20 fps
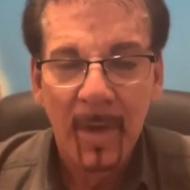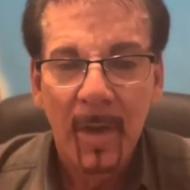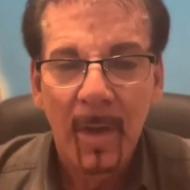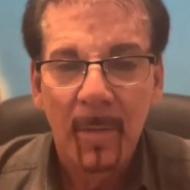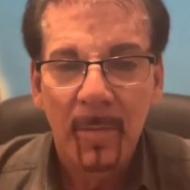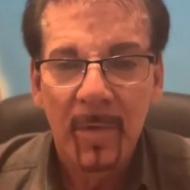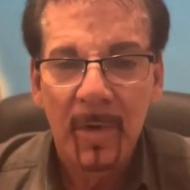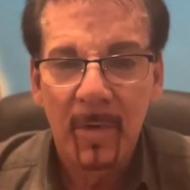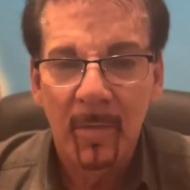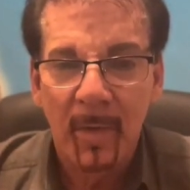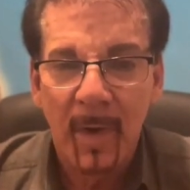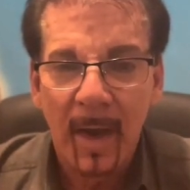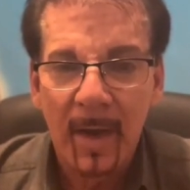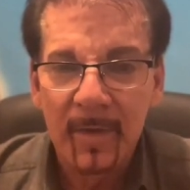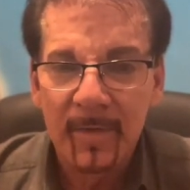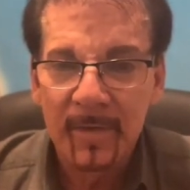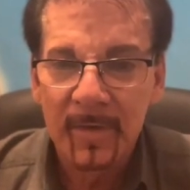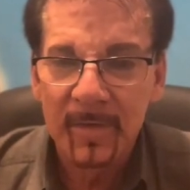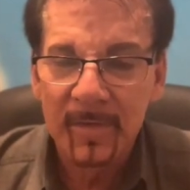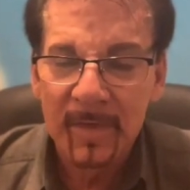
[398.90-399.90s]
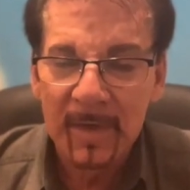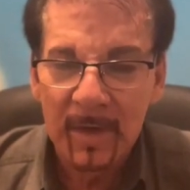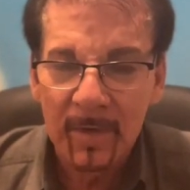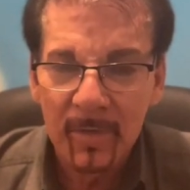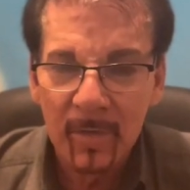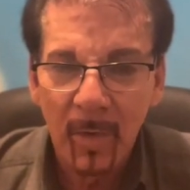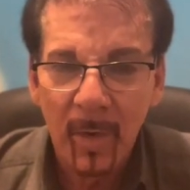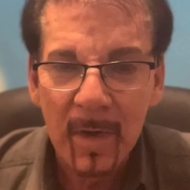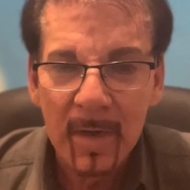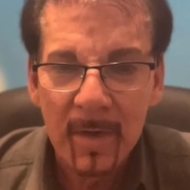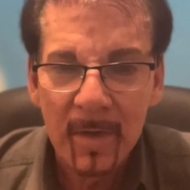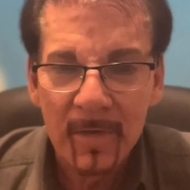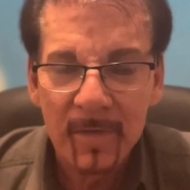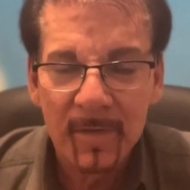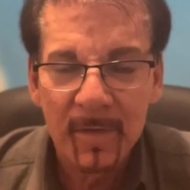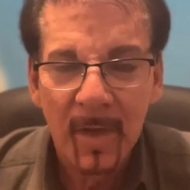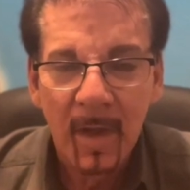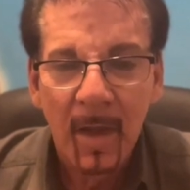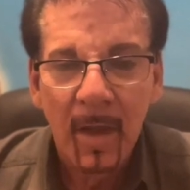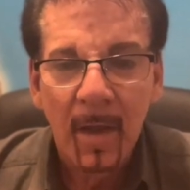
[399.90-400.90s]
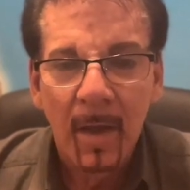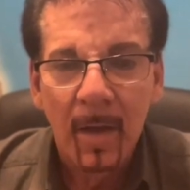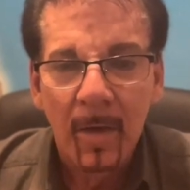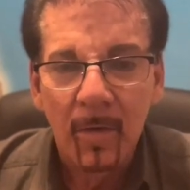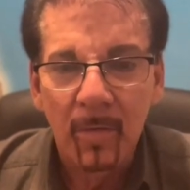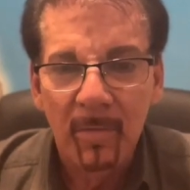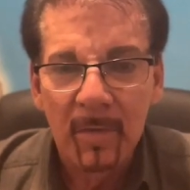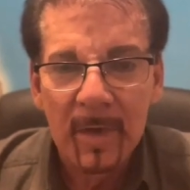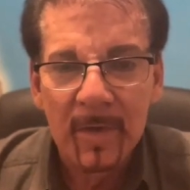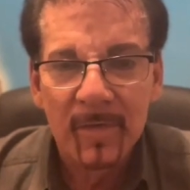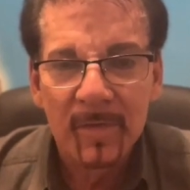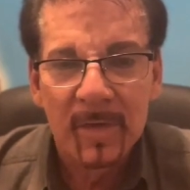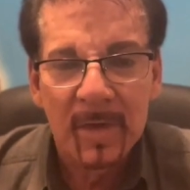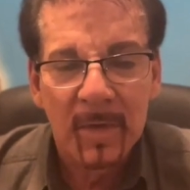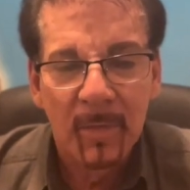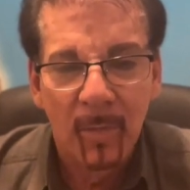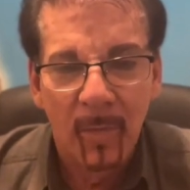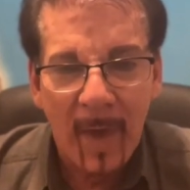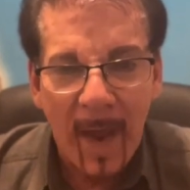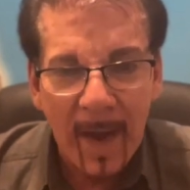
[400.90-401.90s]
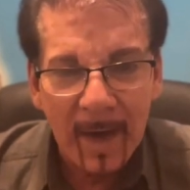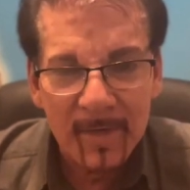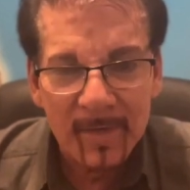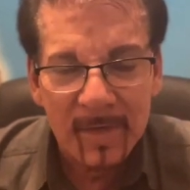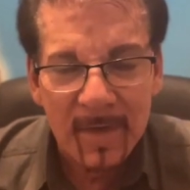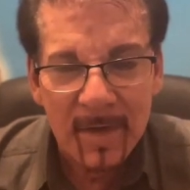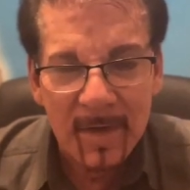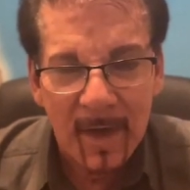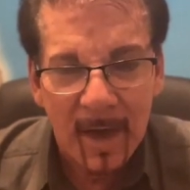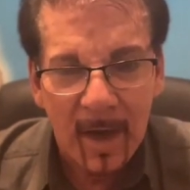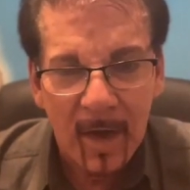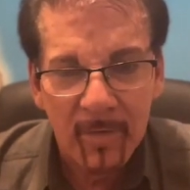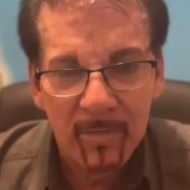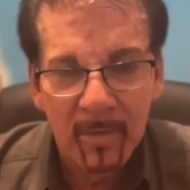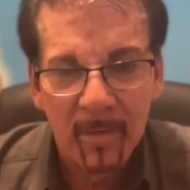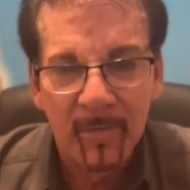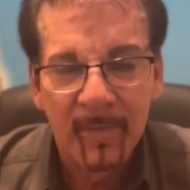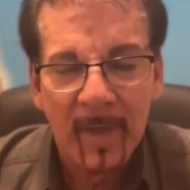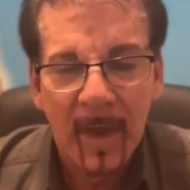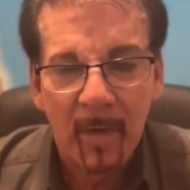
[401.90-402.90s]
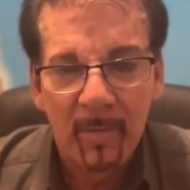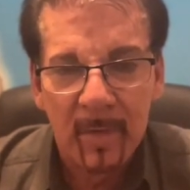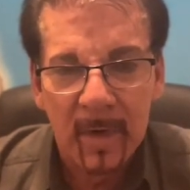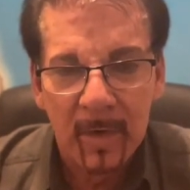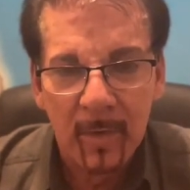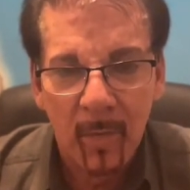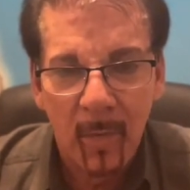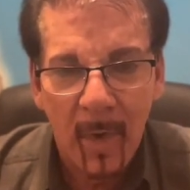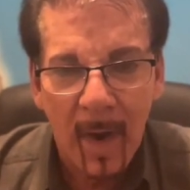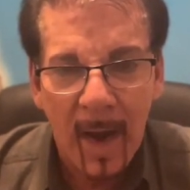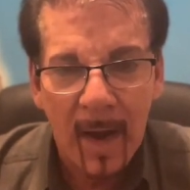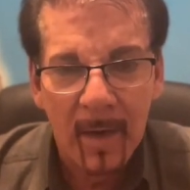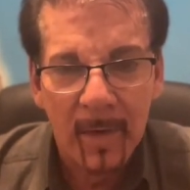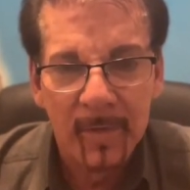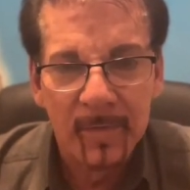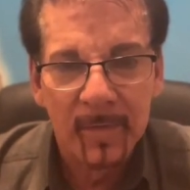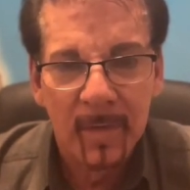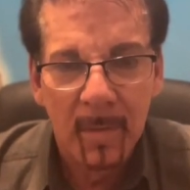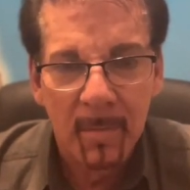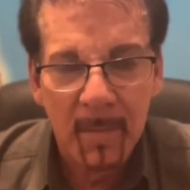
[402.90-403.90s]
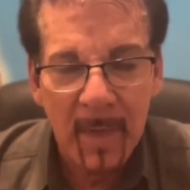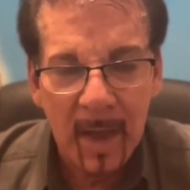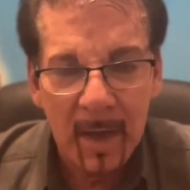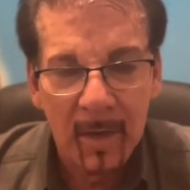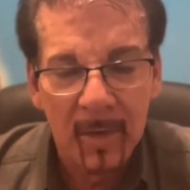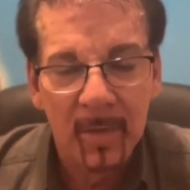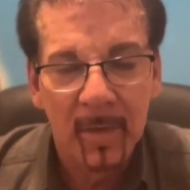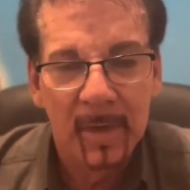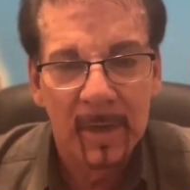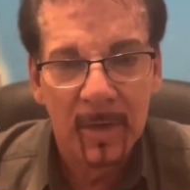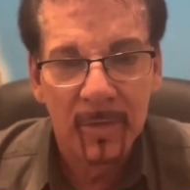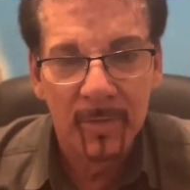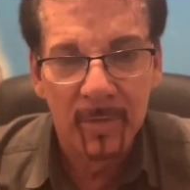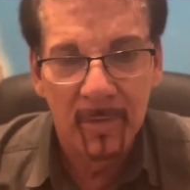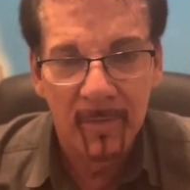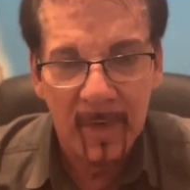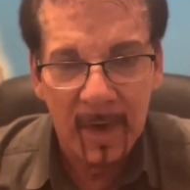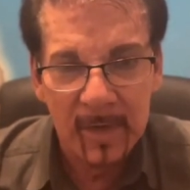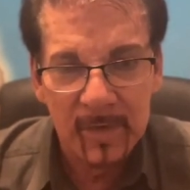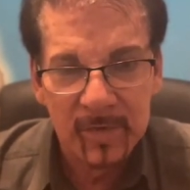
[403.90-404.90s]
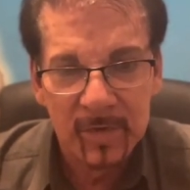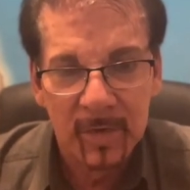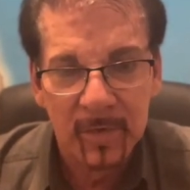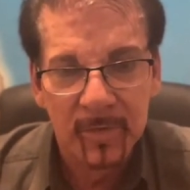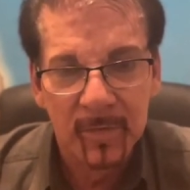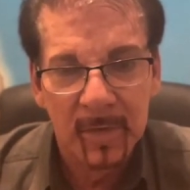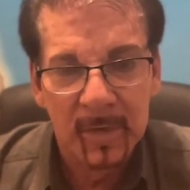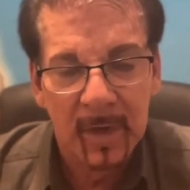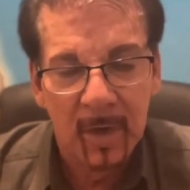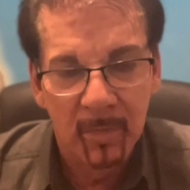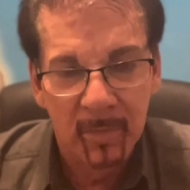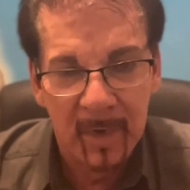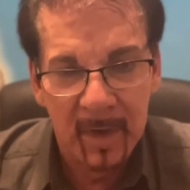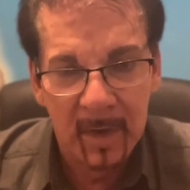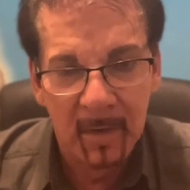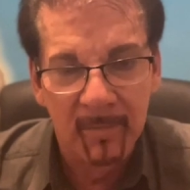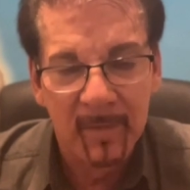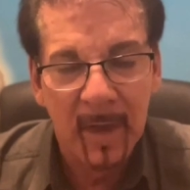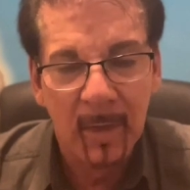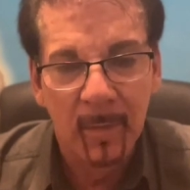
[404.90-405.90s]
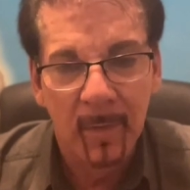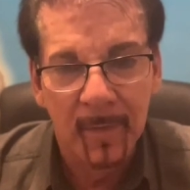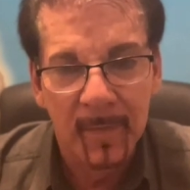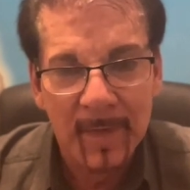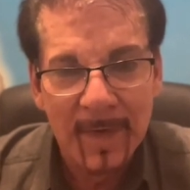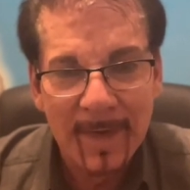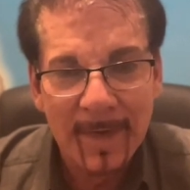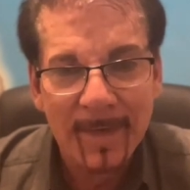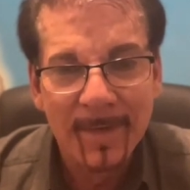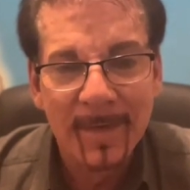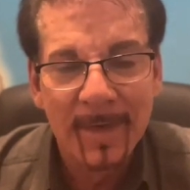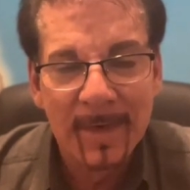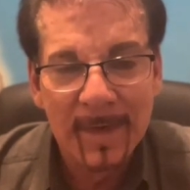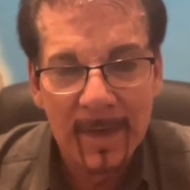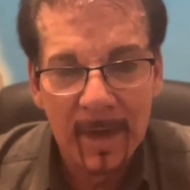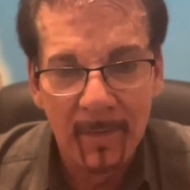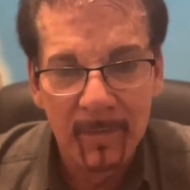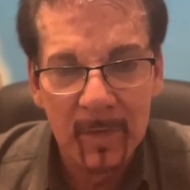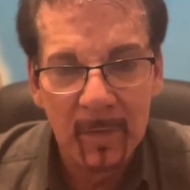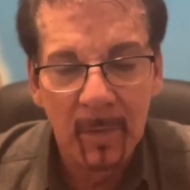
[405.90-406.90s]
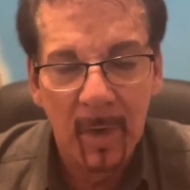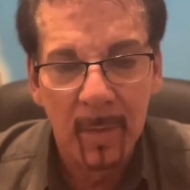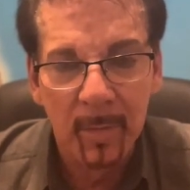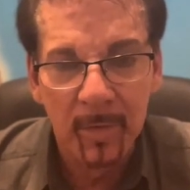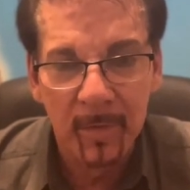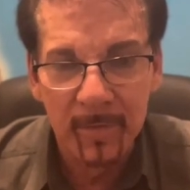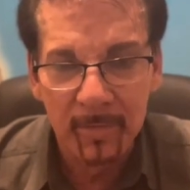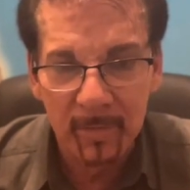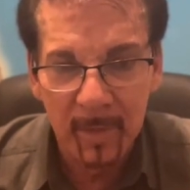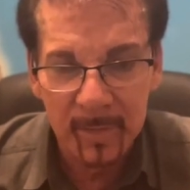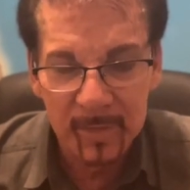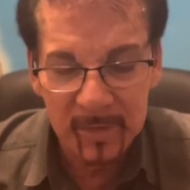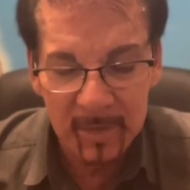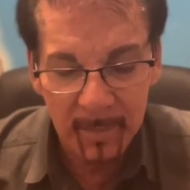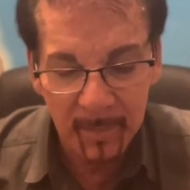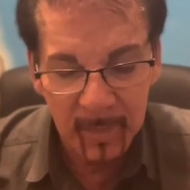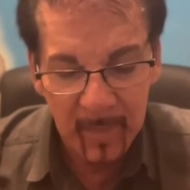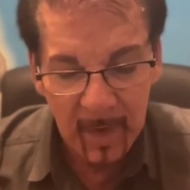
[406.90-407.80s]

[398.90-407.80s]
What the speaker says: Pityriasis steatoides, greasy, waxy dandruff that requires medical intervention to get rid of. They will need to give you a prescription.